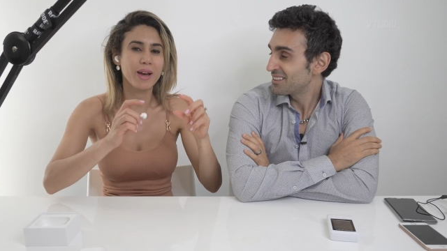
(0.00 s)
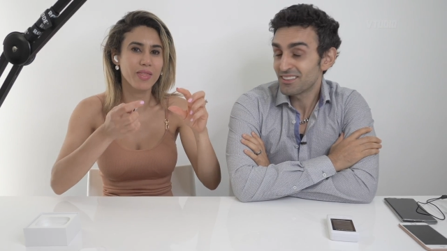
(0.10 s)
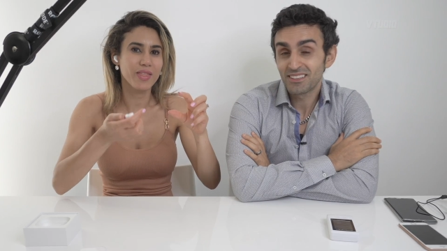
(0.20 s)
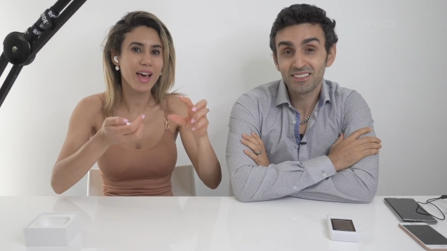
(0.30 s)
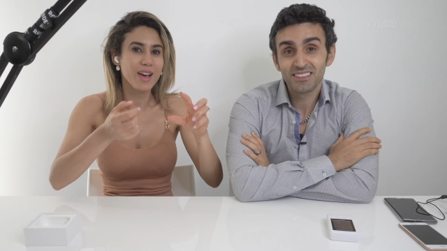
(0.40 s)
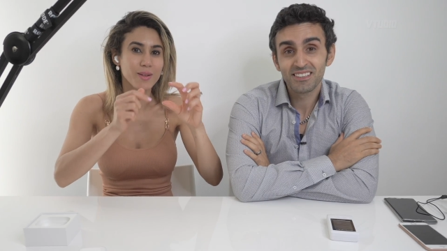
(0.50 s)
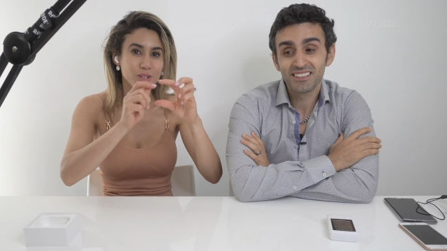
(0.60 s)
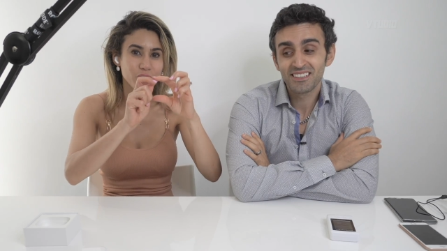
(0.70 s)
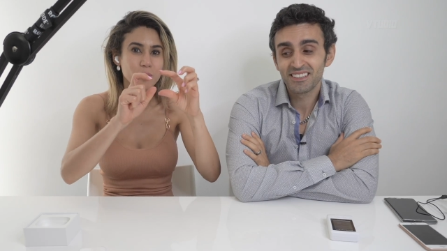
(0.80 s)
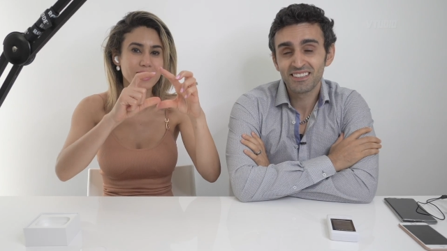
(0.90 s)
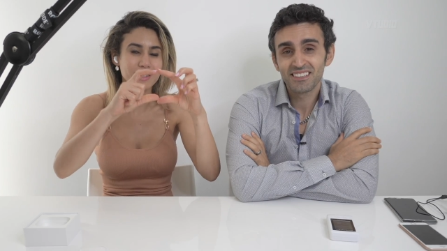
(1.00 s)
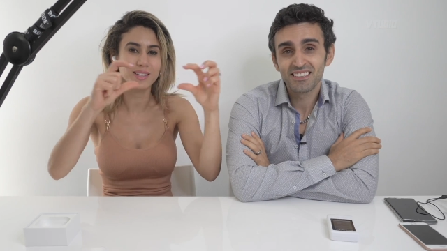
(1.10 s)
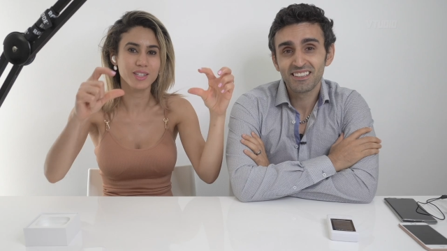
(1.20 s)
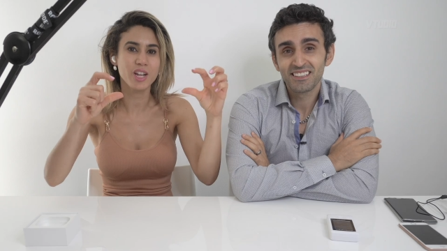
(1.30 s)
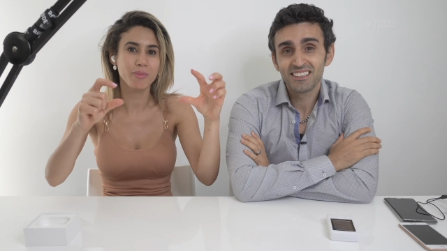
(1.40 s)
Speaker 1: And that tube is
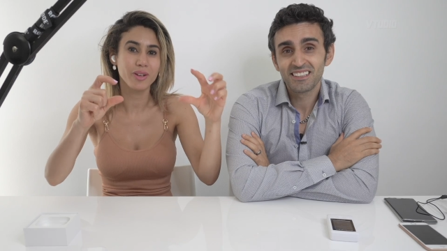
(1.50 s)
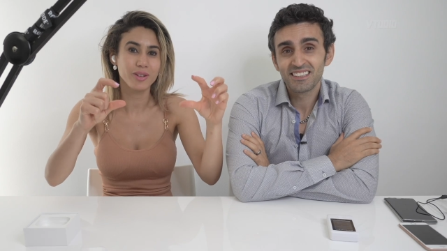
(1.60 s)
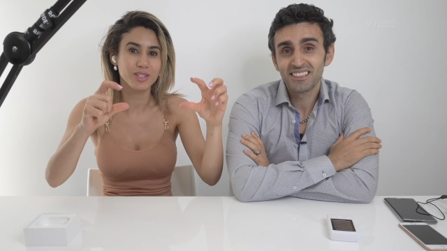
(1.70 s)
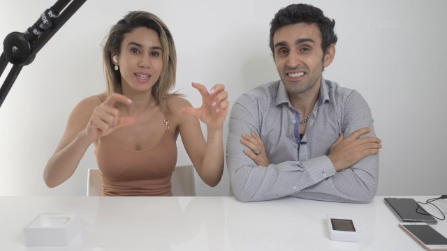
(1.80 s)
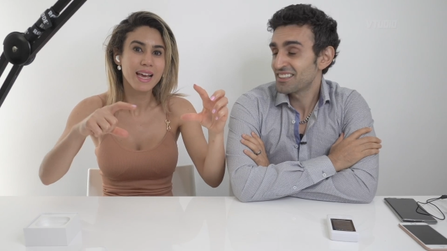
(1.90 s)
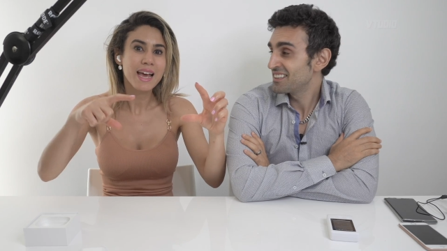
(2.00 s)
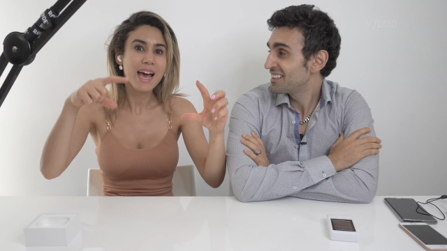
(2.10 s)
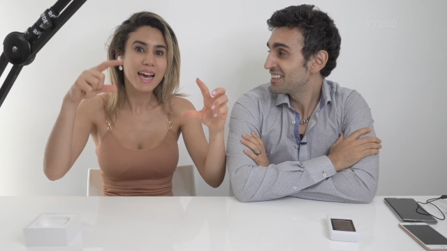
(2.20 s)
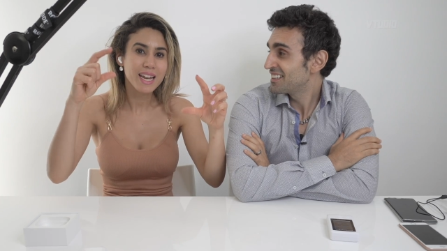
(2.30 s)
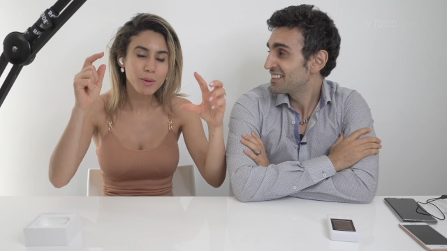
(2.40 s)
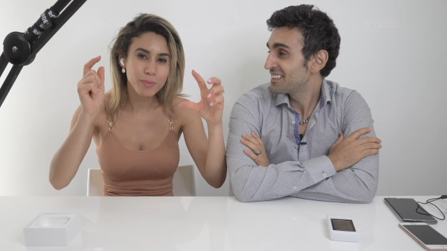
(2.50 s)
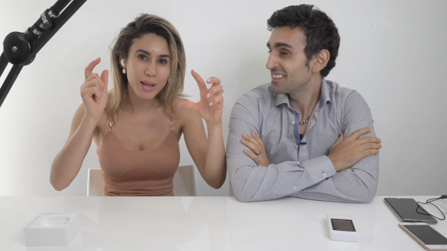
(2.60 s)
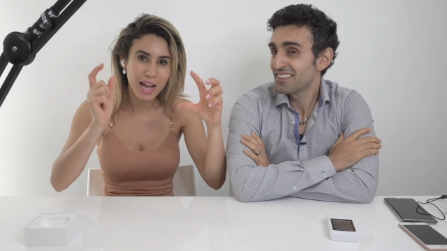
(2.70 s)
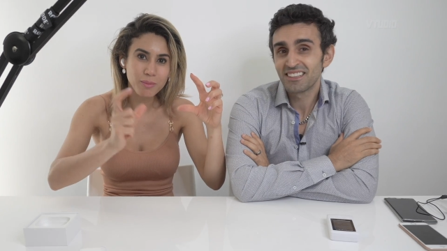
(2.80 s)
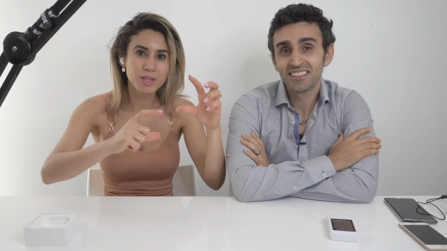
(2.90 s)
nice and open usually, and it
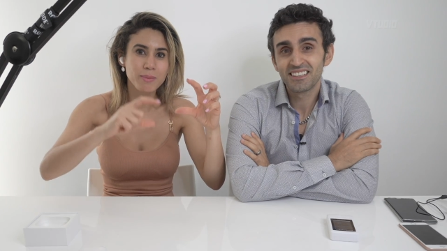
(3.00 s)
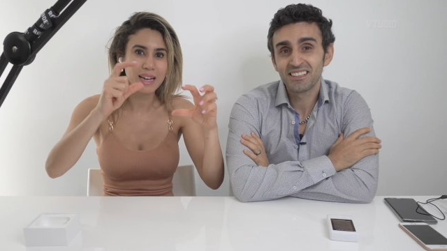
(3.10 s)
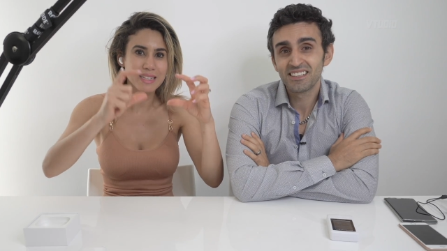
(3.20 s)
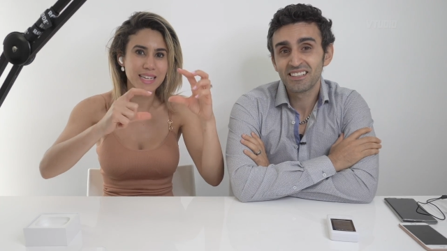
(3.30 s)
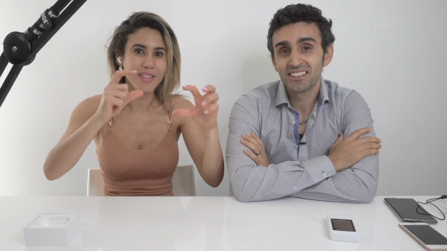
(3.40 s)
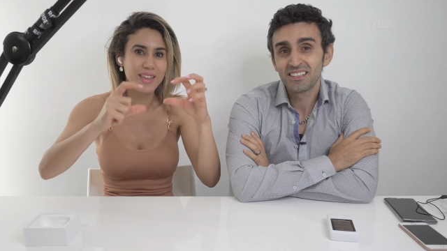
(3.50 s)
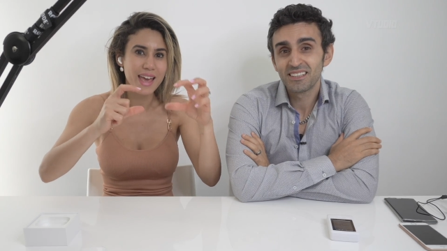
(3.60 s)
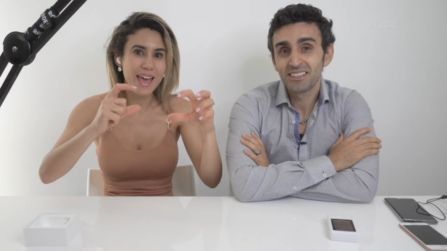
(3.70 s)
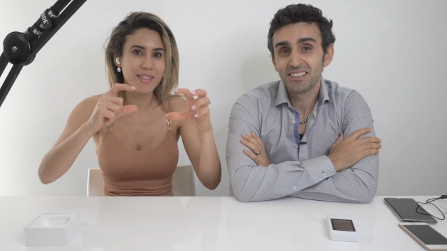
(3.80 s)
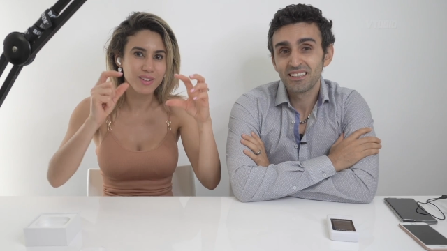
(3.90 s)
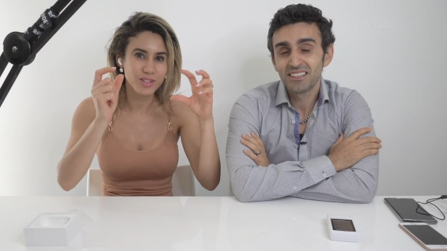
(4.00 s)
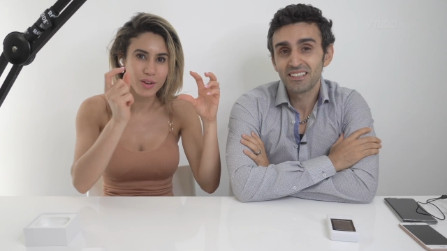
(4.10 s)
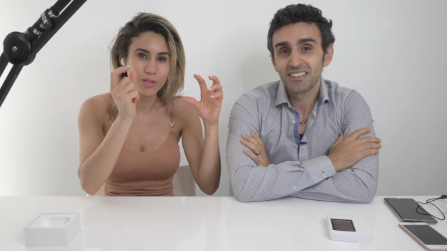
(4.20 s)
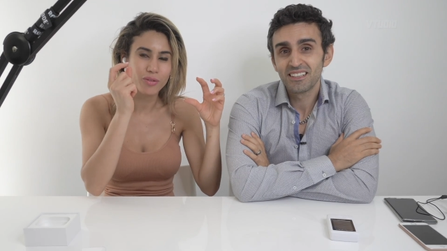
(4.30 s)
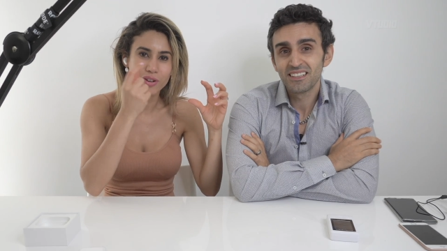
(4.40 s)
helps to balance out the air that is
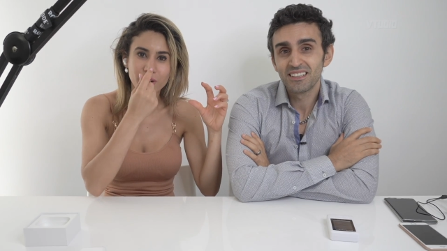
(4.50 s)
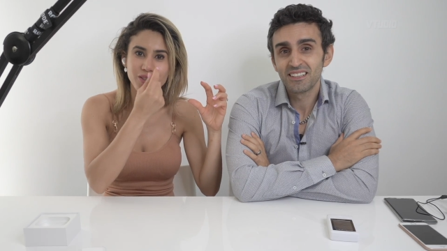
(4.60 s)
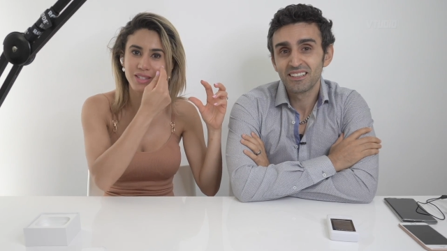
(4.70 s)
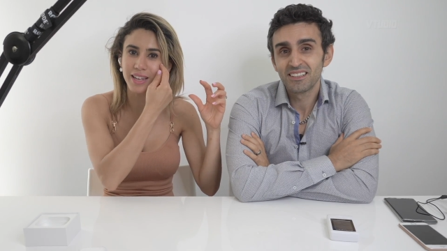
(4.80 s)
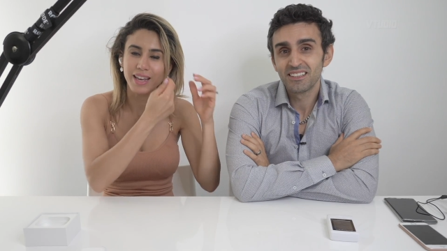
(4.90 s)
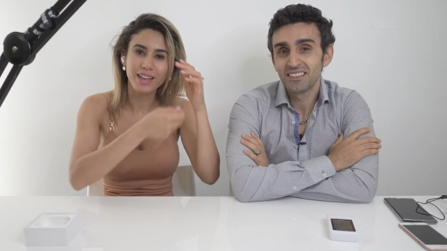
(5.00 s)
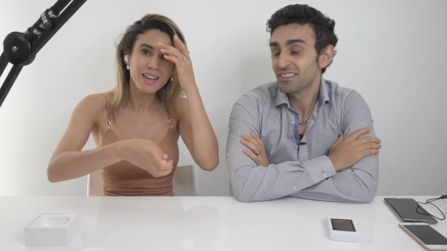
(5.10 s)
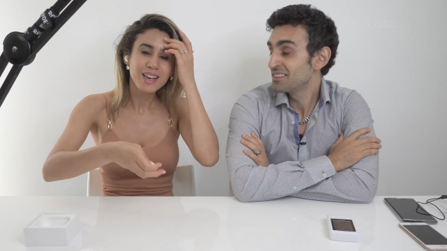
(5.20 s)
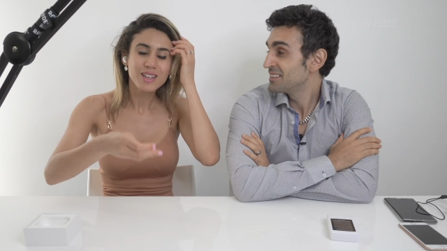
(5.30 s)
going through your nose to your ear.